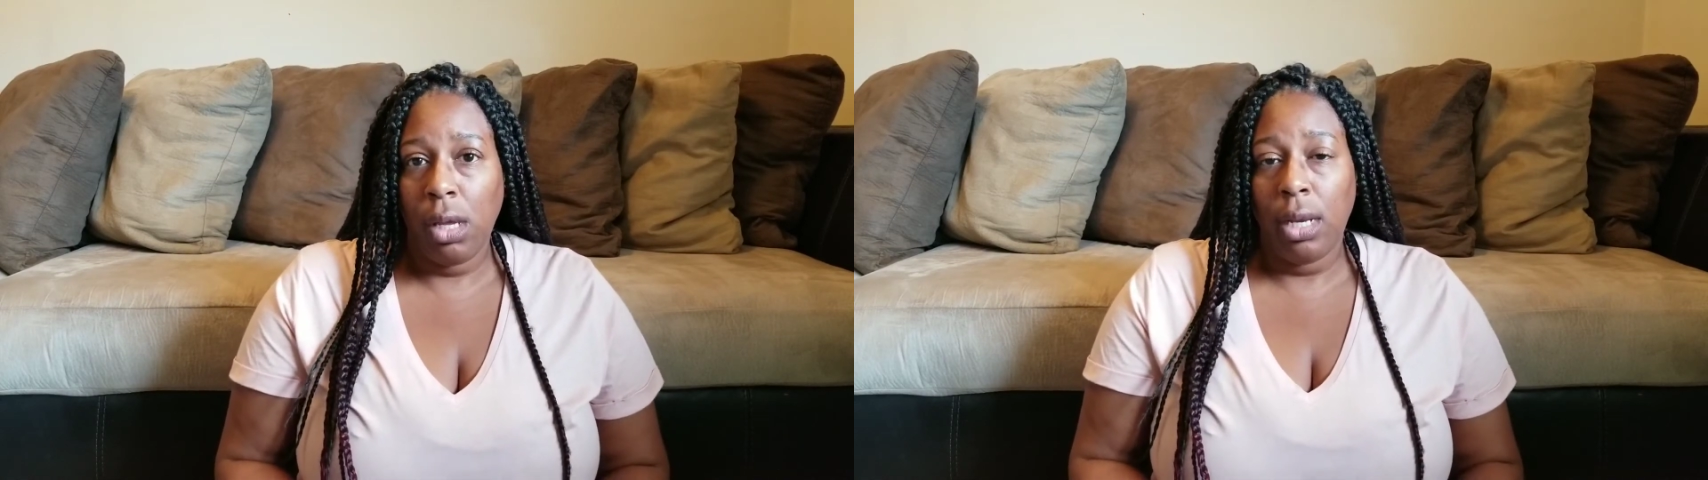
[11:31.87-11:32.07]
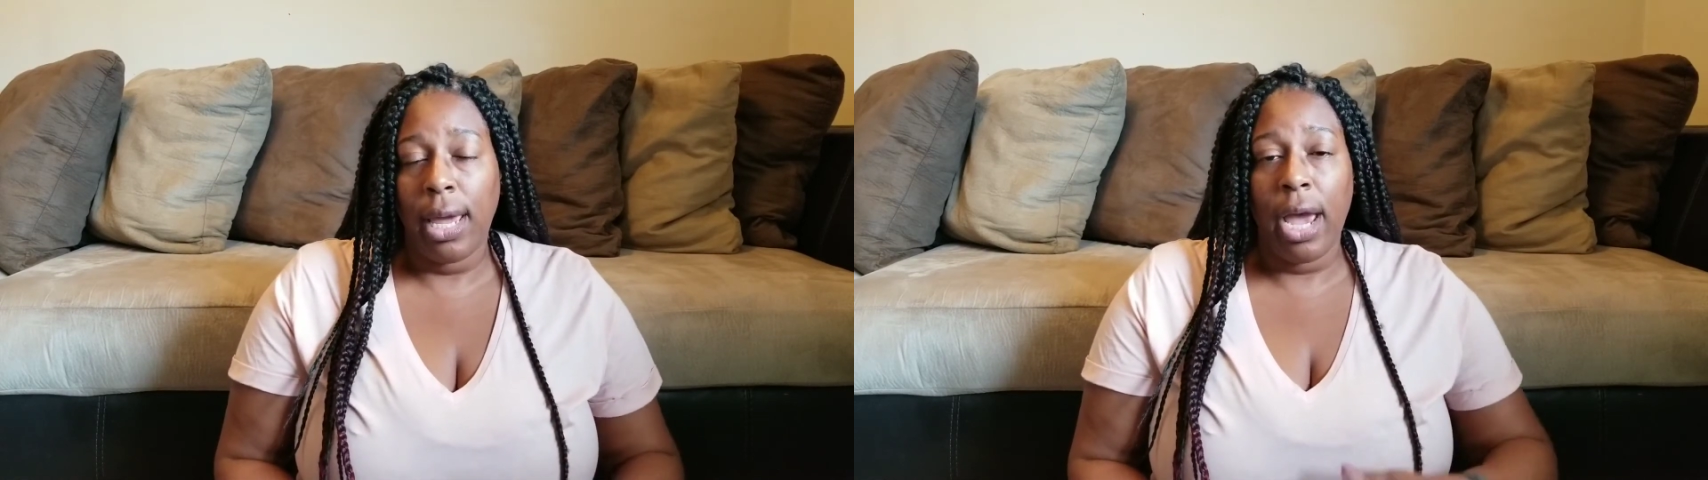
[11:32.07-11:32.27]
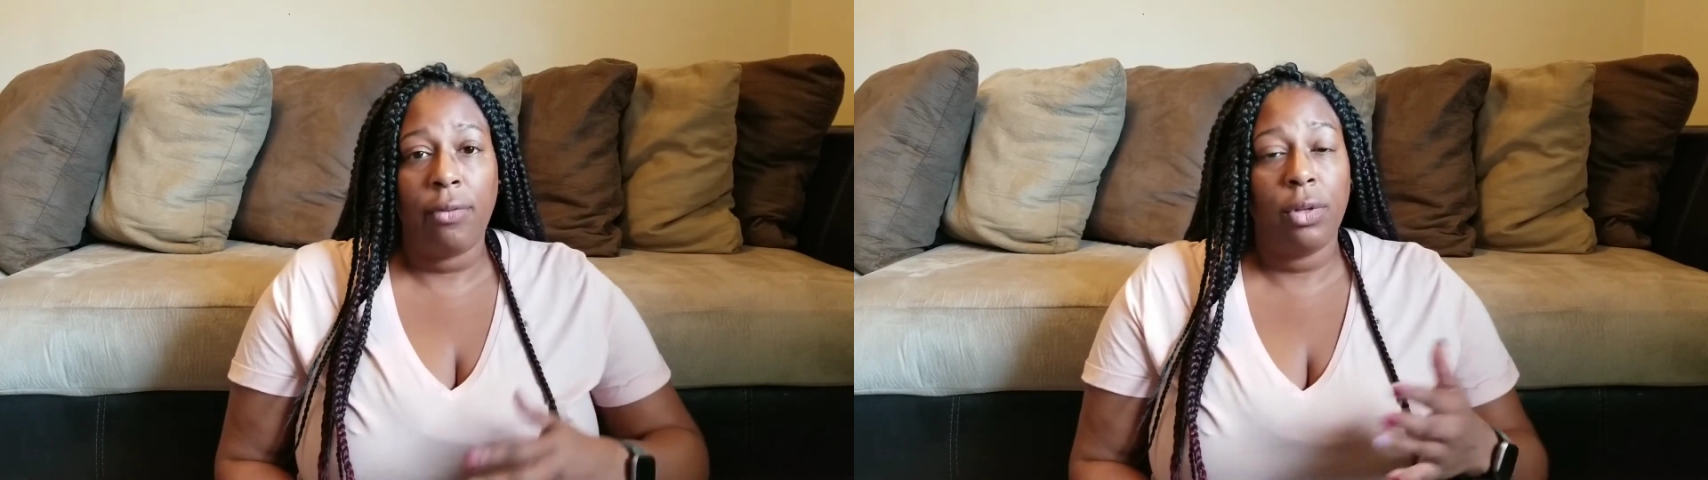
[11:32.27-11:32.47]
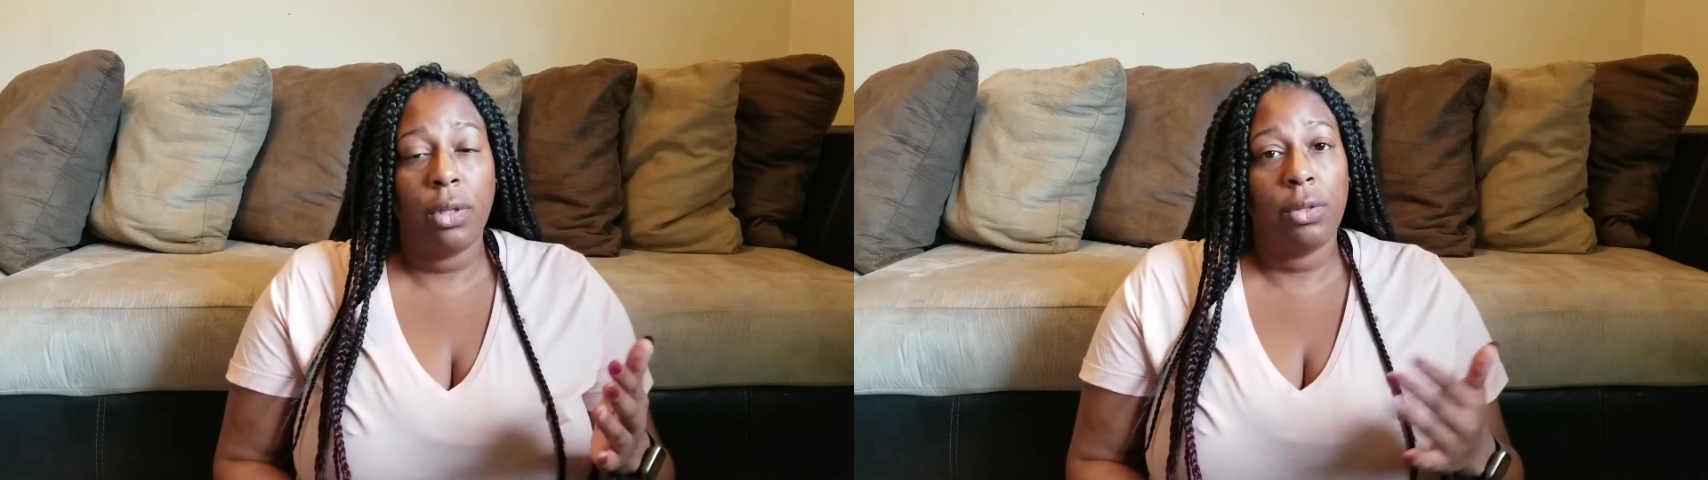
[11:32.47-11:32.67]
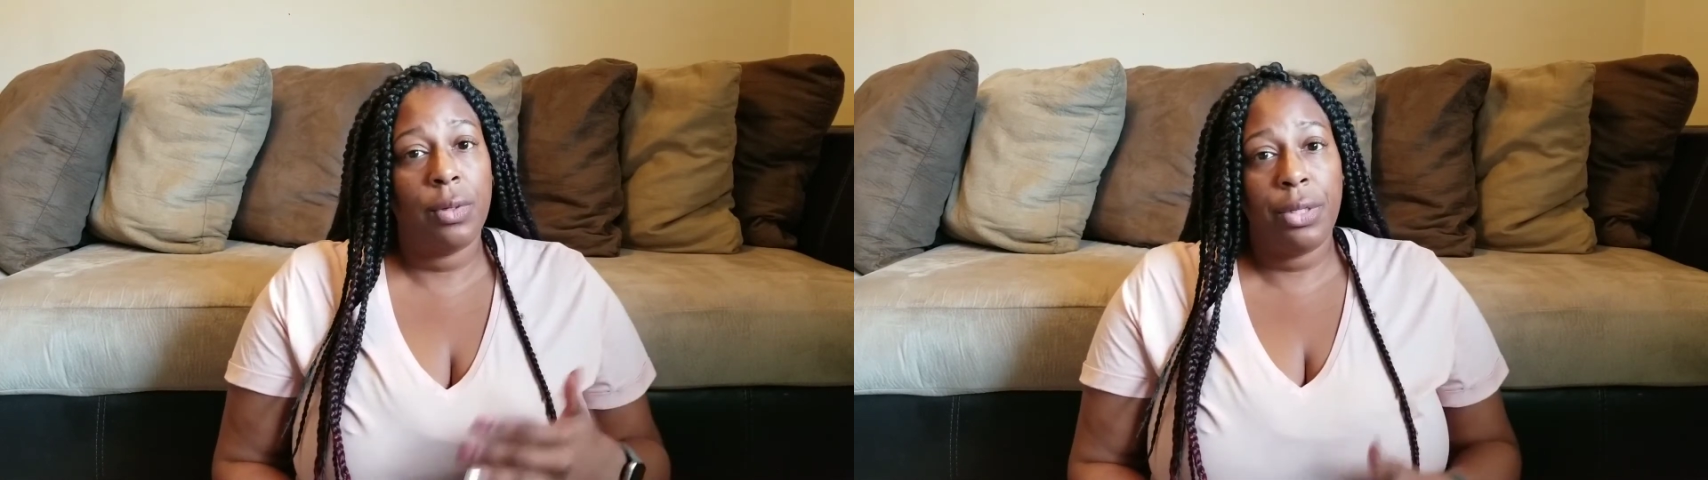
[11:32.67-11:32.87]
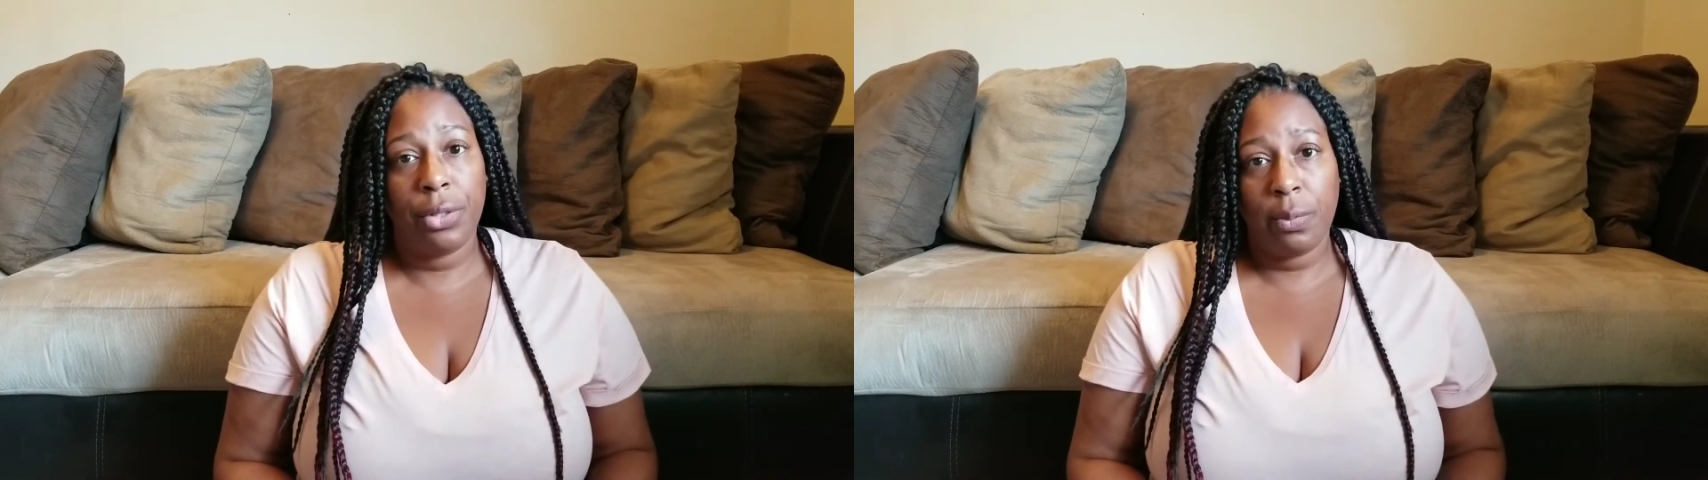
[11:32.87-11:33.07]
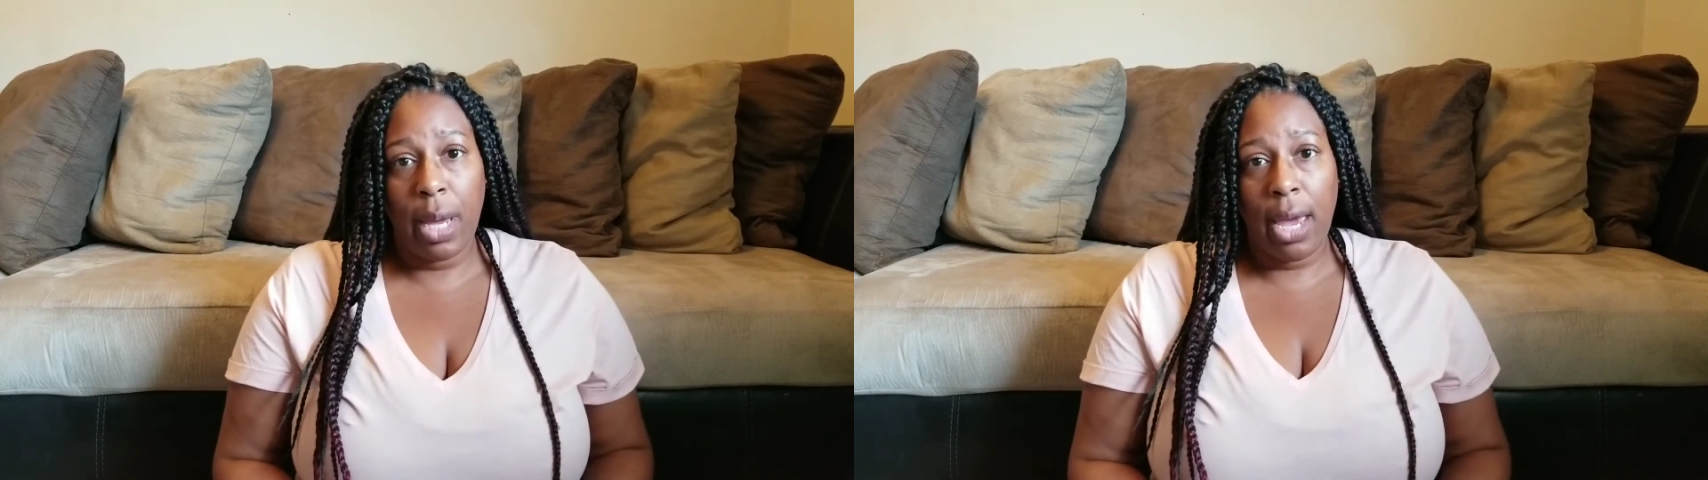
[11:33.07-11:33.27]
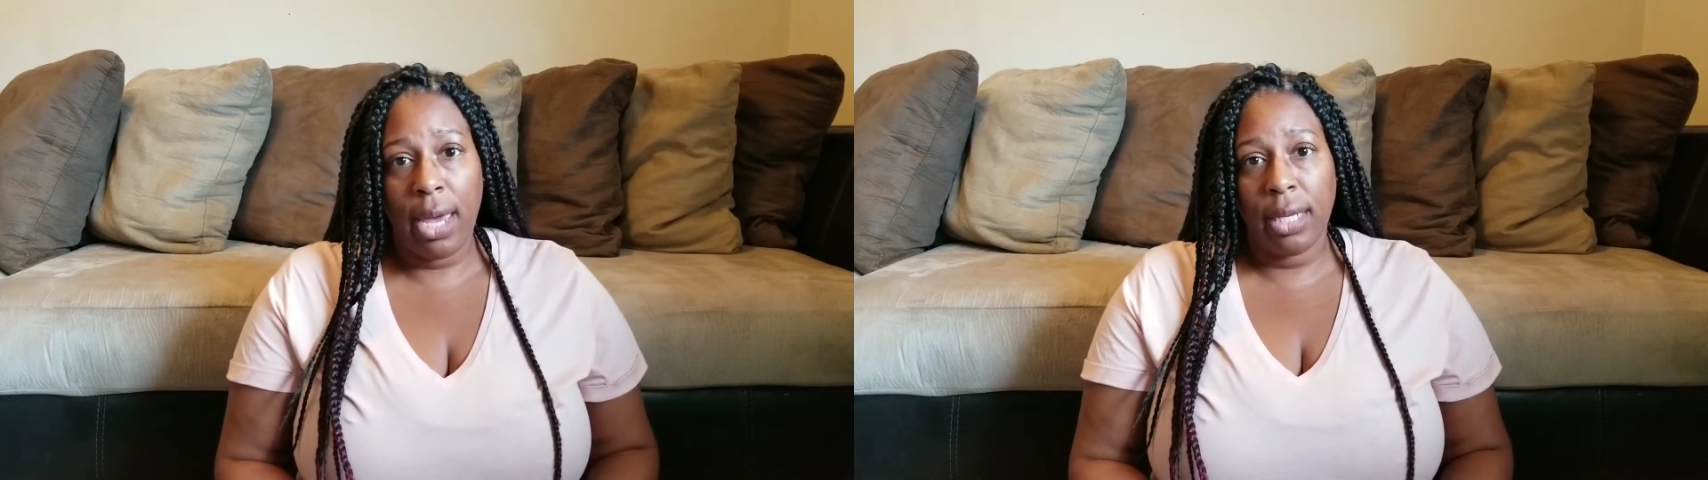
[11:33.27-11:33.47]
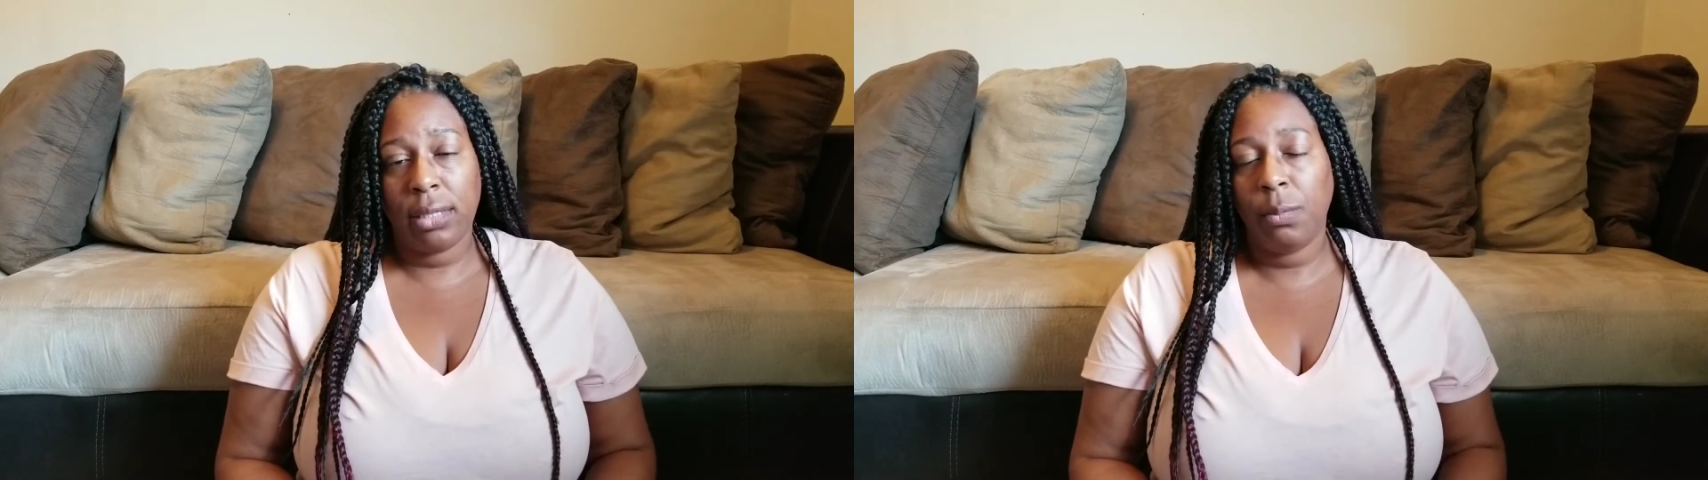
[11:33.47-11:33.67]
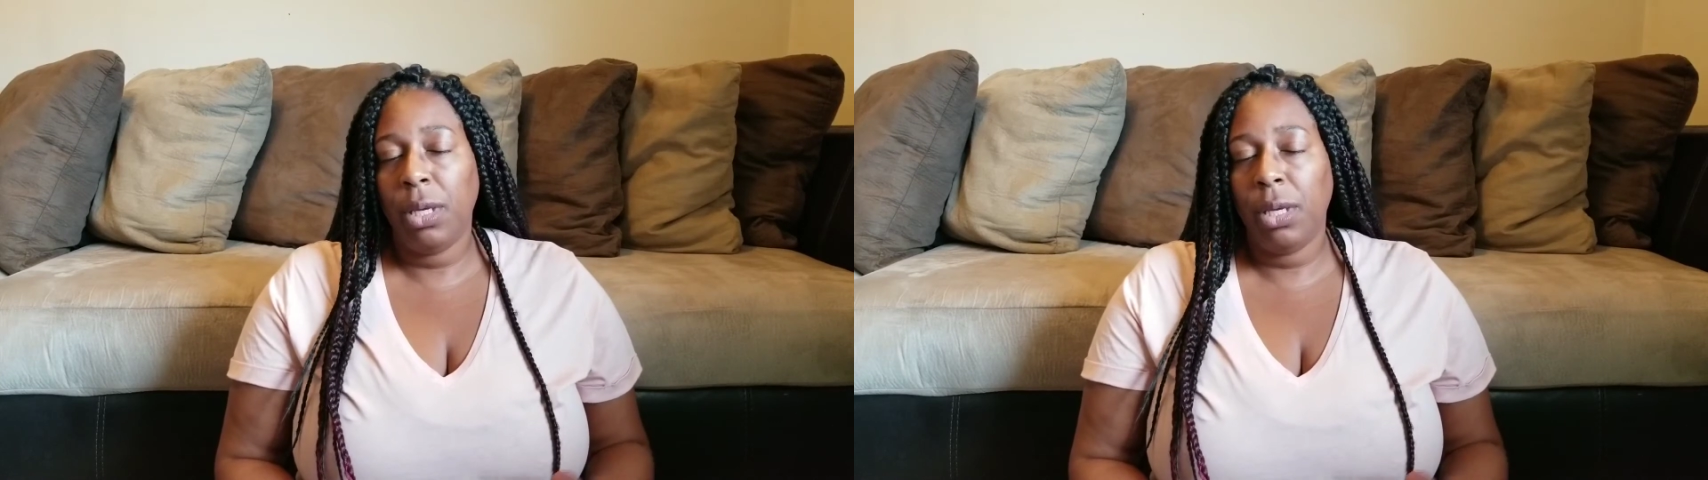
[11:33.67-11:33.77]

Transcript: Now, after the 3 years passed,